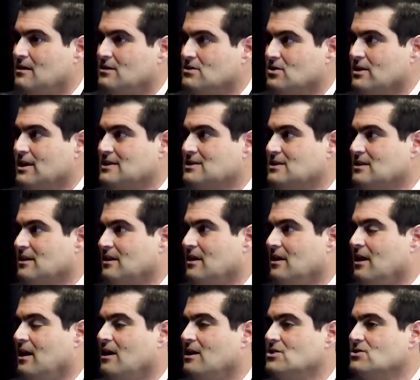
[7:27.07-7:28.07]
So that's
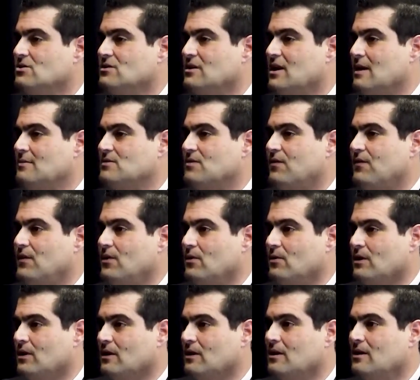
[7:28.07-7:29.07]
a hundred times
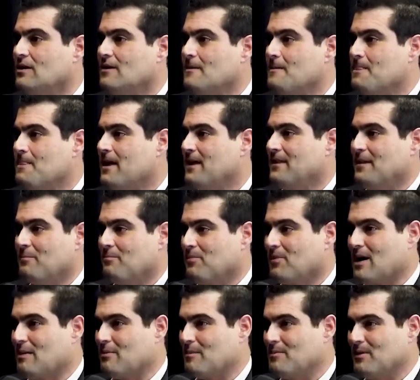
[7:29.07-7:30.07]
fewer than the
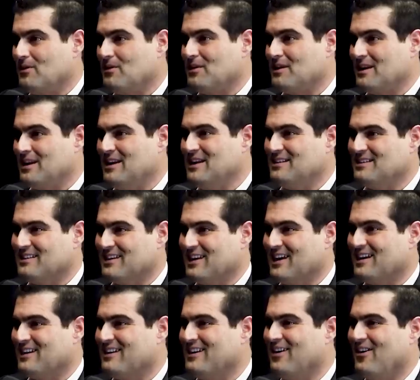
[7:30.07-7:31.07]
probability to
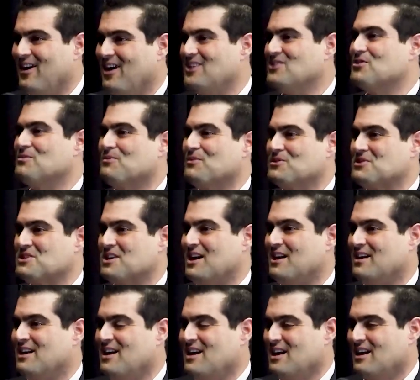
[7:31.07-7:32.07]
get, you know, one hundred
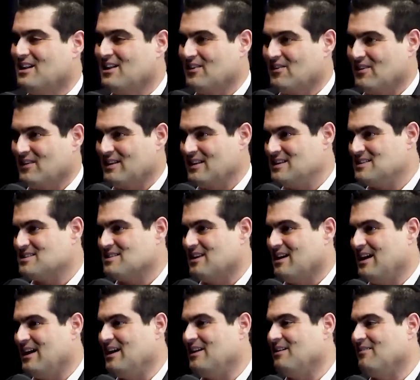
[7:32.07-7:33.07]
percent clearing these
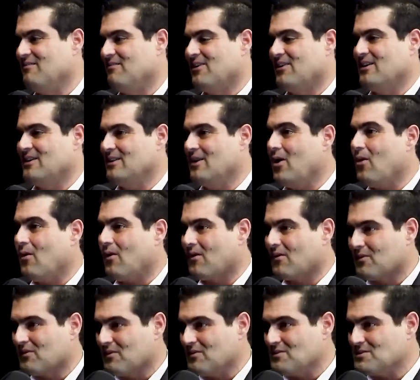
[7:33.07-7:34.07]
eight very low
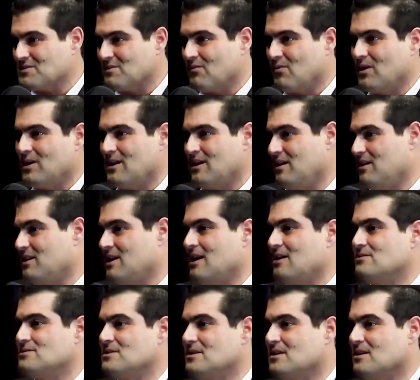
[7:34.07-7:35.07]
hurdles of one in a
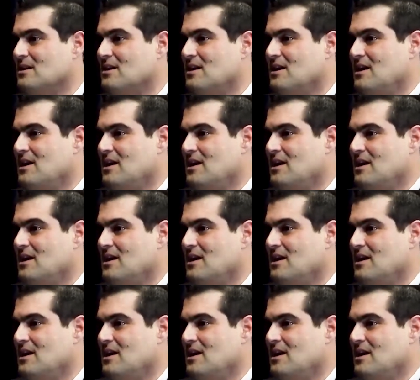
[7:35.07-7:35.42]
thousand.